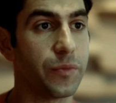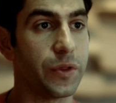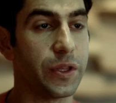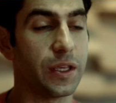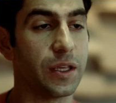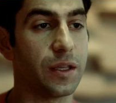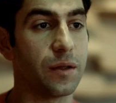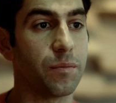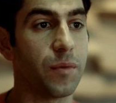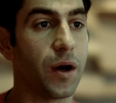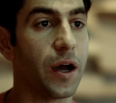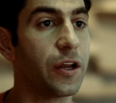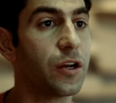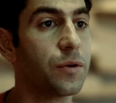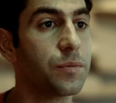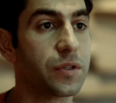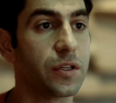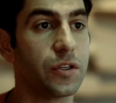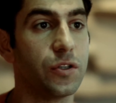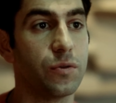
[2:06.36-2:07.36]
The
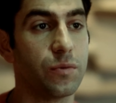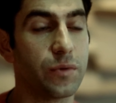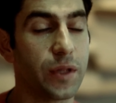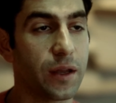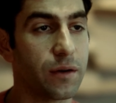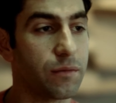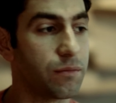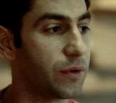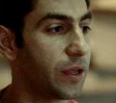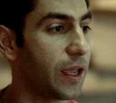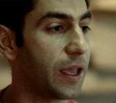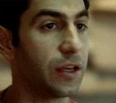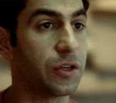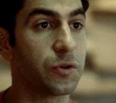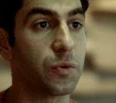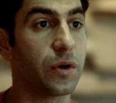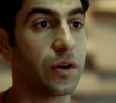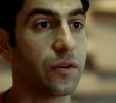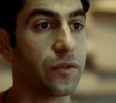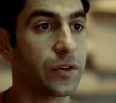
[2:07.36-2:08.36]
items that each
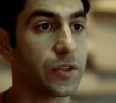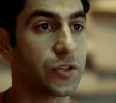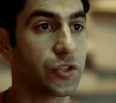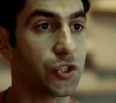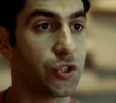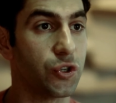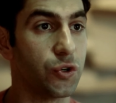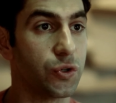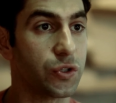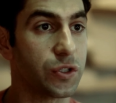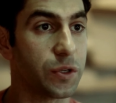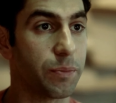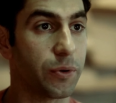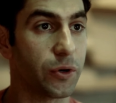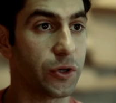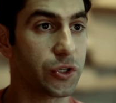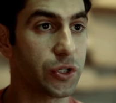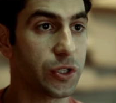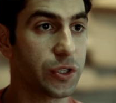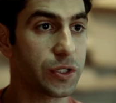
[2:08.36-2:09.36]
one of us choose to
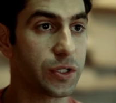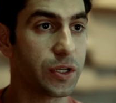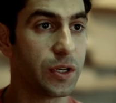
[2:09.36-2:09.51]
purchase,